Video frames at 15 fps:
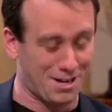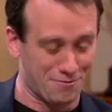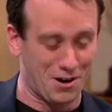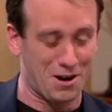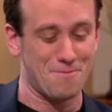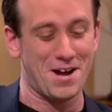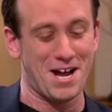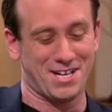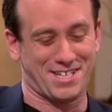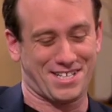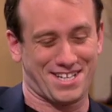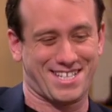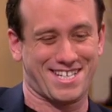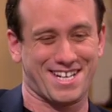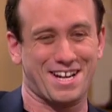you very much.
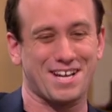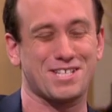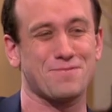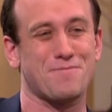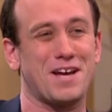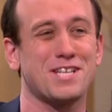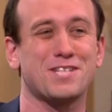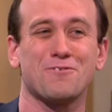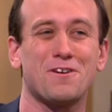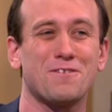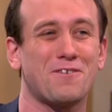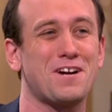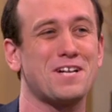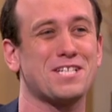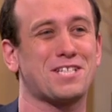It's
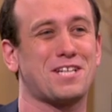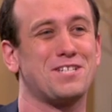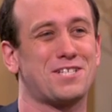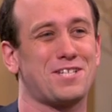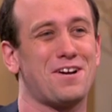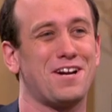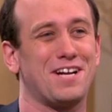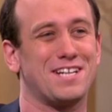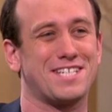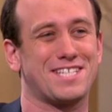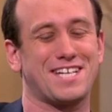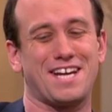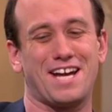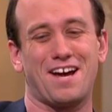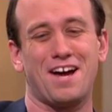very disconcerting to
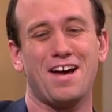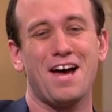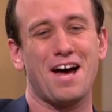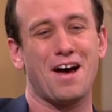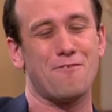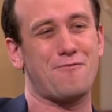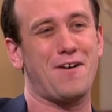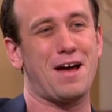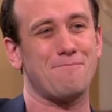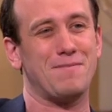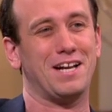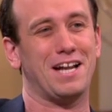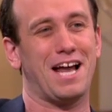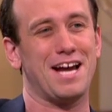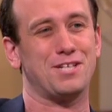see a fat,
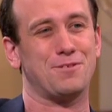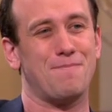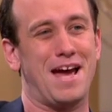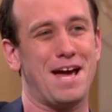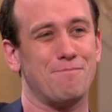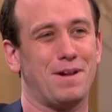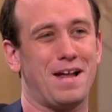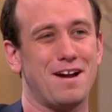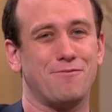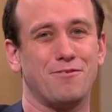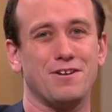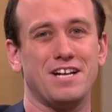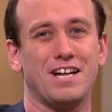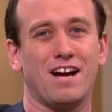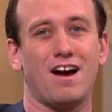middle-aged man playing
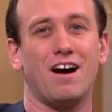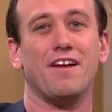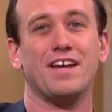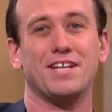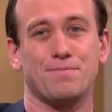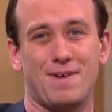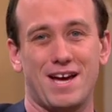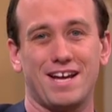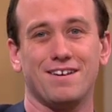footy and you go, oh, that's me.